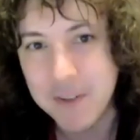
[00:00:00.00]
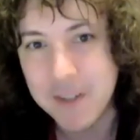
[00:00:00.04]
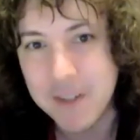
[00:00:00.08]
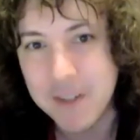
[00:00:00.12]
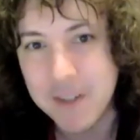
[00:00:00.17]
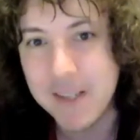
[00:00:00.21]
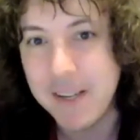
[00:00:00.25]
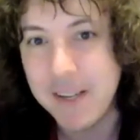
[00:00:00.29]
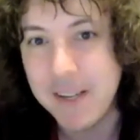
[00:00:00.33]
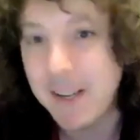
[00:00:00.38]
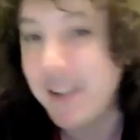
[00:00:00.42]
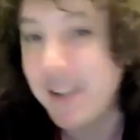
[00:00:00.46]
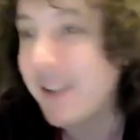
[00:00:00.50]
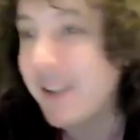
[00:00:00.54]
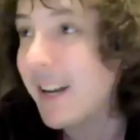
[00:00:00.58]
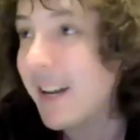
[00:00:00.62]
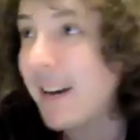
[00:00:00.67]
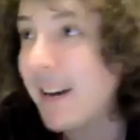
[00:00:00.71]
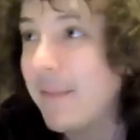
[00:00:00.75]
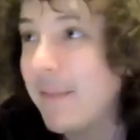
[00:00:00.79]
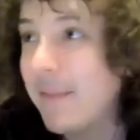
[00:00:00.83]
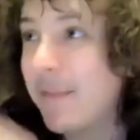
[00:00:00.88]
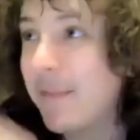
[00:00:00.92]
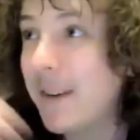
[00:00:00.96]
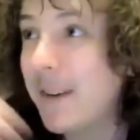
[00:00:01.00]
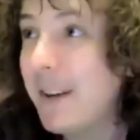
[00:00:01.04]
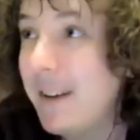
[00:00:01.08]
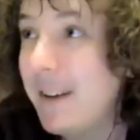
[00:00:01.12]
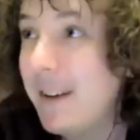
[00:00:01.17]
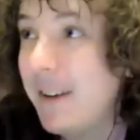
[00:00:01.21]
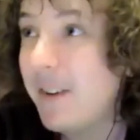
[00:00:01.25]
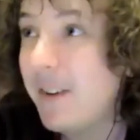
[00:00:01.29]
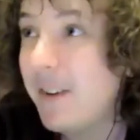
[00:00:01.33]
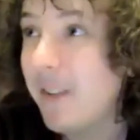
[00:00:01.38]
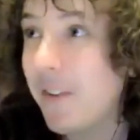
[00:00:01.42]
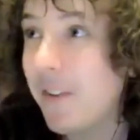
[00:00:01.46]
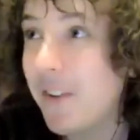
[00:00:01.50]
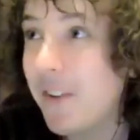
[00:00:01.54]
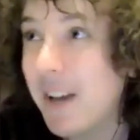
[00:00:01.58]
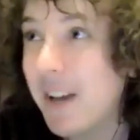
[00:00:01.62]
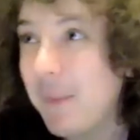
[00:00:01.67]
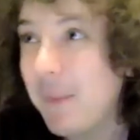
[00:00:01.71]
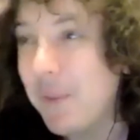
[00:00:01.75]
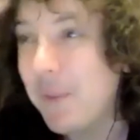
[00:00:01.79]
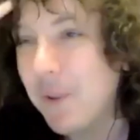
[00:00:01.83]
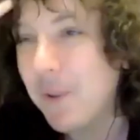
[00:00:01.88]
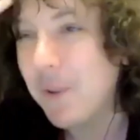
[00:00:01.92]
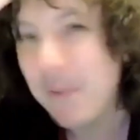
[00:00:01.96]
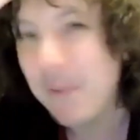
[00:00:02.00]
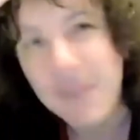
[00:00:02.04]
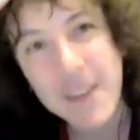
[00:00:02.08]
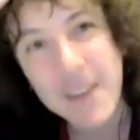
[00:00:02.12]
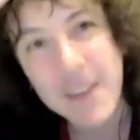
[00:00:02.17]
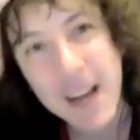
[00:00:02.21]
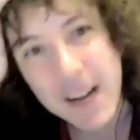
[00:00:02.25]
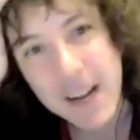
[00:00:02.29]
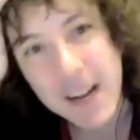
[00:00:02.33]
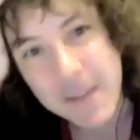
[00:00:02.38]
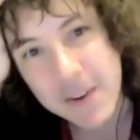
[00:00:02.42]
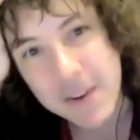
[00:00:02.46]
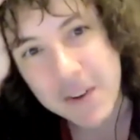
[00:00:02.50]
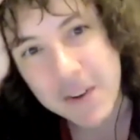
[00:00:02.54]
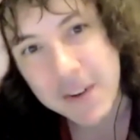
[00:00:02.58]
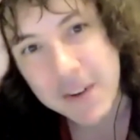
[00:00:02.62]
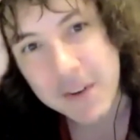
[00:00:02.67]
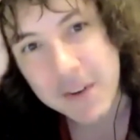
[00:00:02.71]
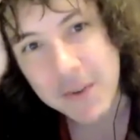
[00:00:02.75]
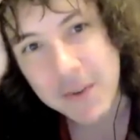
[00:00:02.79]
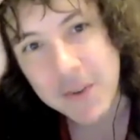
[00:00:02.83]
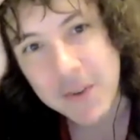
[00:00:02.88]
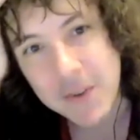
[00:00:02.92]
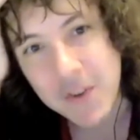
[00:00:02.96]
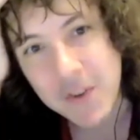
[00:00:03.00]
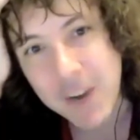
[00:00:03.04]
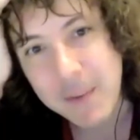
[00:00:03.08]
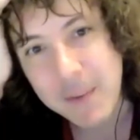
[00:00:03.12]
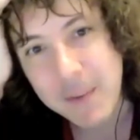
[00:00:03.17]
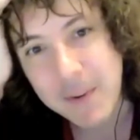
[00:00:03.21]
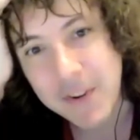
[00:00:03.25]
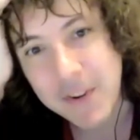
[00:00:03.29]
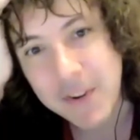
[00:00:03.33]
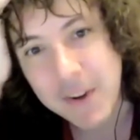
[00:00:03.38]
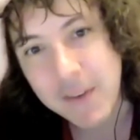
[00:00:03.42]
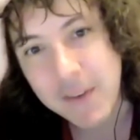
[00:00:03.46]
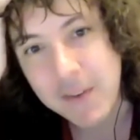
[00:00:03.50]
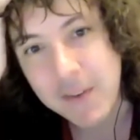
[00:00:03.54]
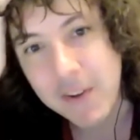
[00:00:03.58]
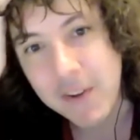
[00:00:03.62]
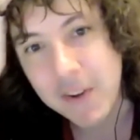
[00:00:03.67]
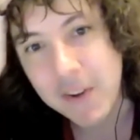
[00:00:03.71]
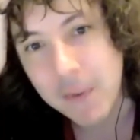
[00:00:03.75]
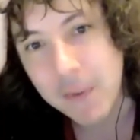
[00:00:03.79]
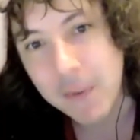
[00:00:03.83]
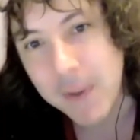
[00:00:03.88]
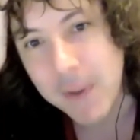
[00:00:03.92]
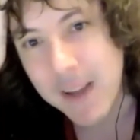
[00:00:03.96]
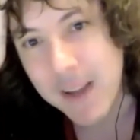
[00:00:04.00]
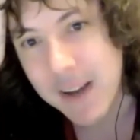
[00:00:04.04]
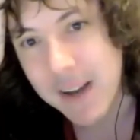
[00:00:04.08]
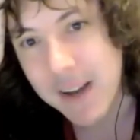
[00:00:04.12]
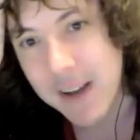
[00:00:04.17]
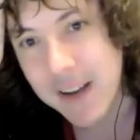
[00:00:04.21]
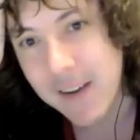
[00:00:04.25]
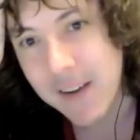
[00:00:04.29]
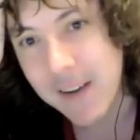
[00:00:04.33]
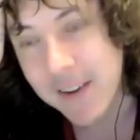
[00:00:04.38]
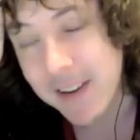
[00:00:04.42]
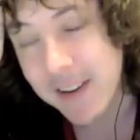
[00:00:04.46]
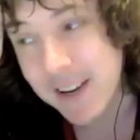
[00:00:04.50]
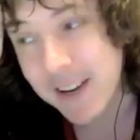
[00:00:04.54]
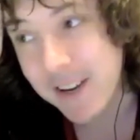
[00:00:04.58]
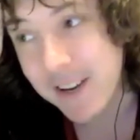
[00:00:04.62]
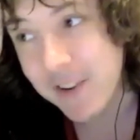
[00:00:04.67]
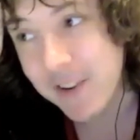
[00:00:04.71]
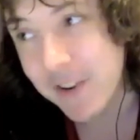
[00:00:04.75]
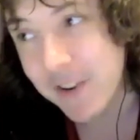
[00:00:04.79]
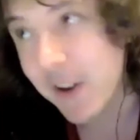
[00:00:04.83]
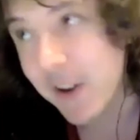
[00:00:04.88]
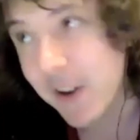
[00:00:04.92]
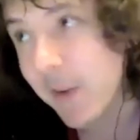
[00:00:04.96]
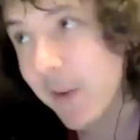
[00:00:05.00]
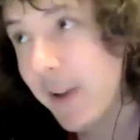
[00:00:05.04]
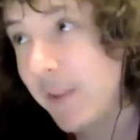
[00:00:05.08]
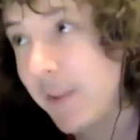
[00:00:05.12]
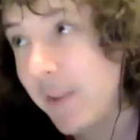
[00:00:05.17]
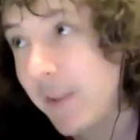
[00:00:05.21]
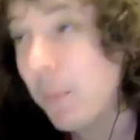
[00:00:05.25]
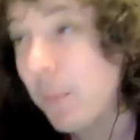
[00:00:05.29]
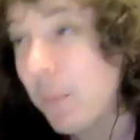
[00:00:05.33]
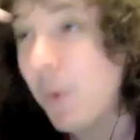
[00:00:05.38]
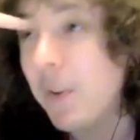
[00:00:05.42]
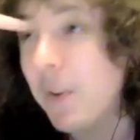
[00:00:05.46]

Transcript: They didn't have the same sort of television or streaming services that we have nowadays. He was born in the